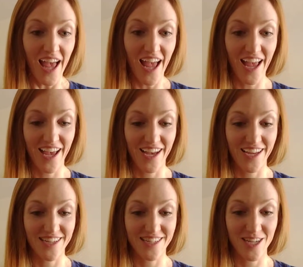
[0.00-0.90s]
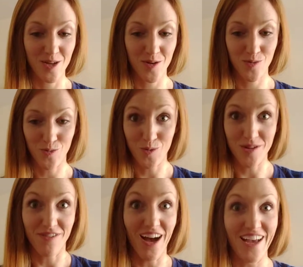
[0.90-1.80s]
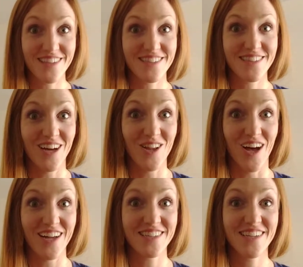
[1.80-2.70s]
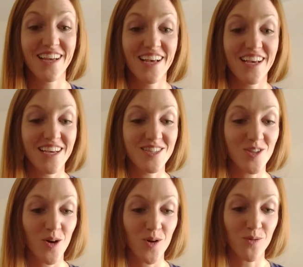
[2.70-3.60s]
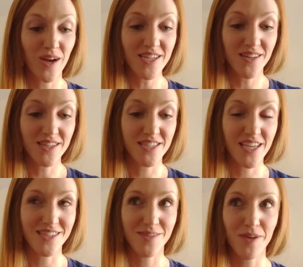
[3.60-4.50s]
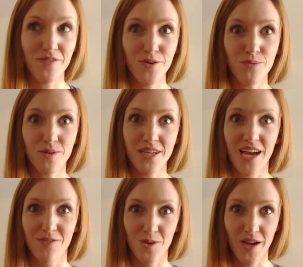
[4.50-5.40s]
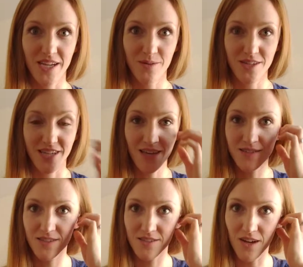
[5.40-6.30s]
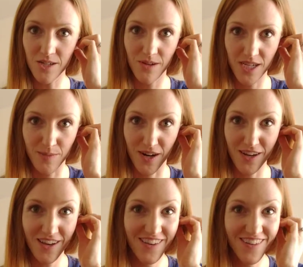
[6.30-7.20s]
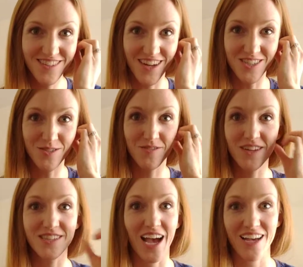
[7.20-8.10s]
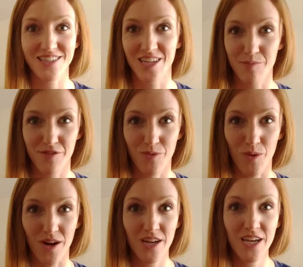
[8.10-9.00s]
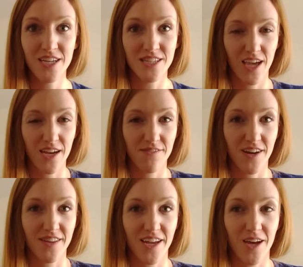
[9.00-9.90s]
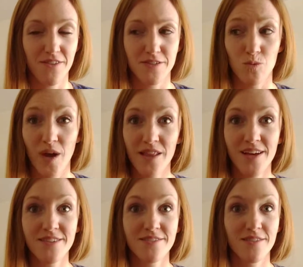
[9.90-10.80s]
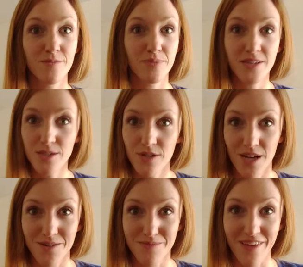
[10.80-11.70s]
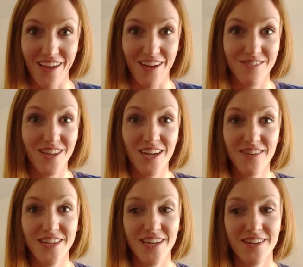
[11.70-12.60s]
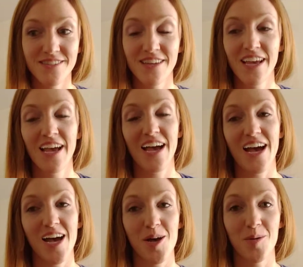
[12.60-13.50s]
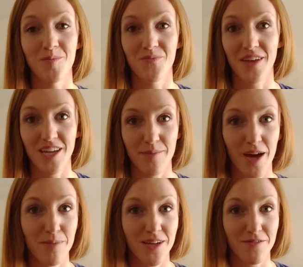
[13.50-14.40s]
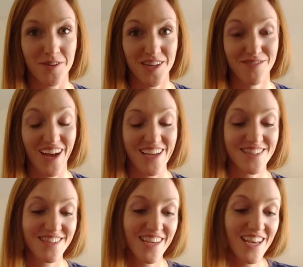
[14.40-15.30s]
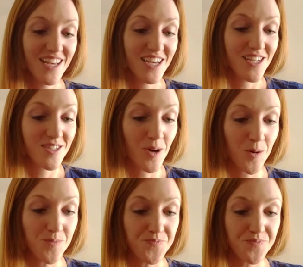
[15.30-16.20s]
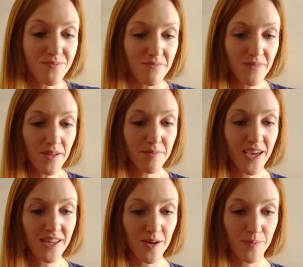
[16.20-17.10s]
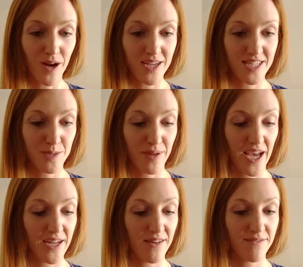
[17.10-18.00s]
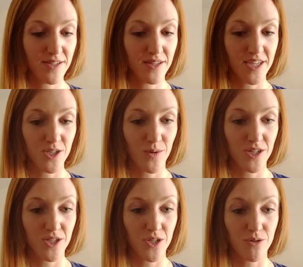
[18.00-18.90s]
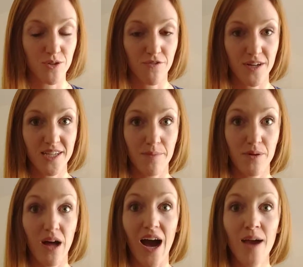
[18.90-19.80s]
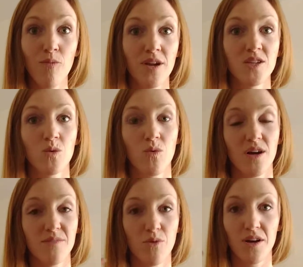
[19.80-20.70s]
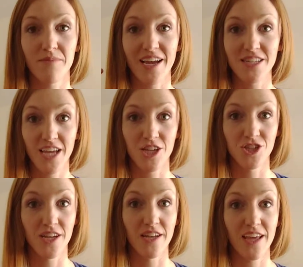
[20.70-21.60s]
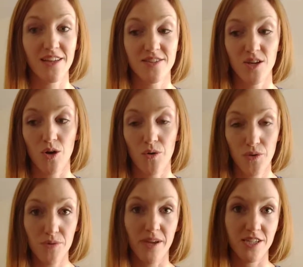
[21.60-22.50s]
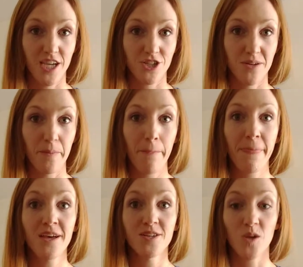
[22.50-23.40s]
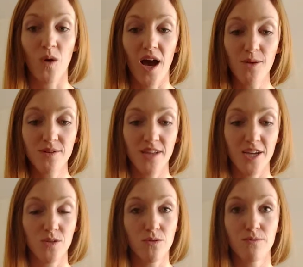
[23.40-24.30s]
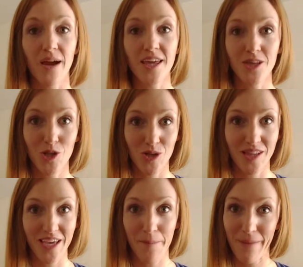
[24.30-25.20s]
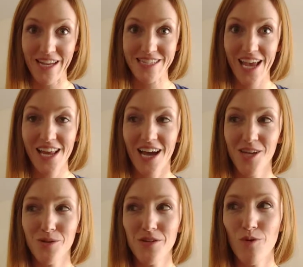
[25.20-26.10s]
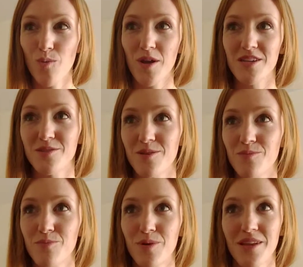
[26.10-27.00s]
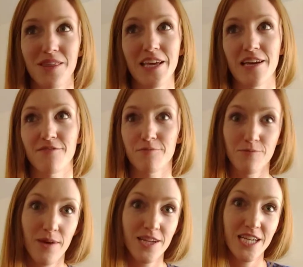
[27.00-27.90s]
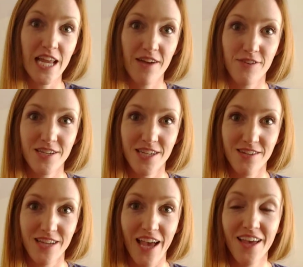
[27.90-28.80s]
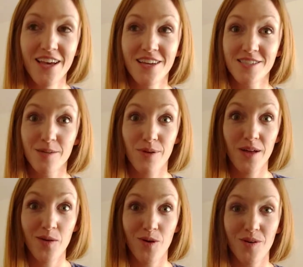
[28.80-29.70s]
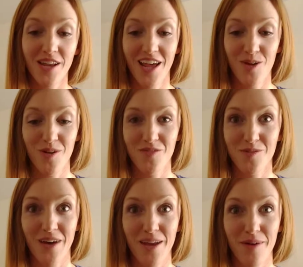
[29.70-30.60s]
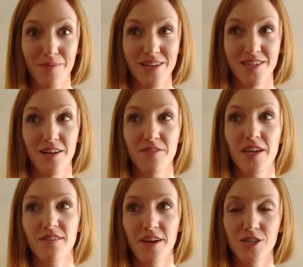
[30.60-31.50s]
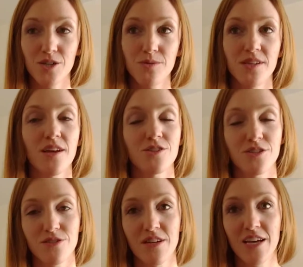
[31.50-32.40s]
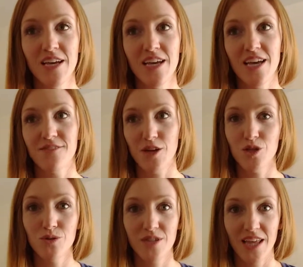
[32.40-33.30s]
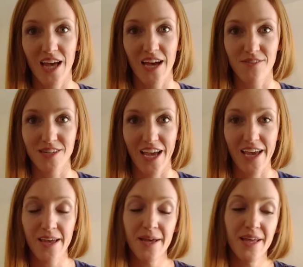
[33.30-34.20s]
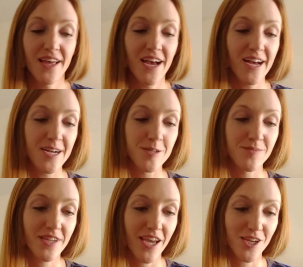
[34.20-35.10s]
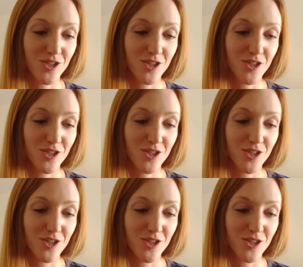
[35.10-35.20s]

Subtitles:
and revise a lot. And so you'll write down these things, and if you really have no idea what it takes, talk to an expert, talk to a friend that has done it before to kind of figure that out. If it's weight loss, please reach out to me. I have a lot of ideas, and I'm happy to give free advice. So make a process plan of little things you want to do. So for example, I'm wanting to work more on my attention, and so through meditation. So I would like to regularly meditate. I don't even want to put a thing of meditate every single day. So I probably won't, and I don't want to feel bad about myself. And if I do, then if I do say that every day, then I can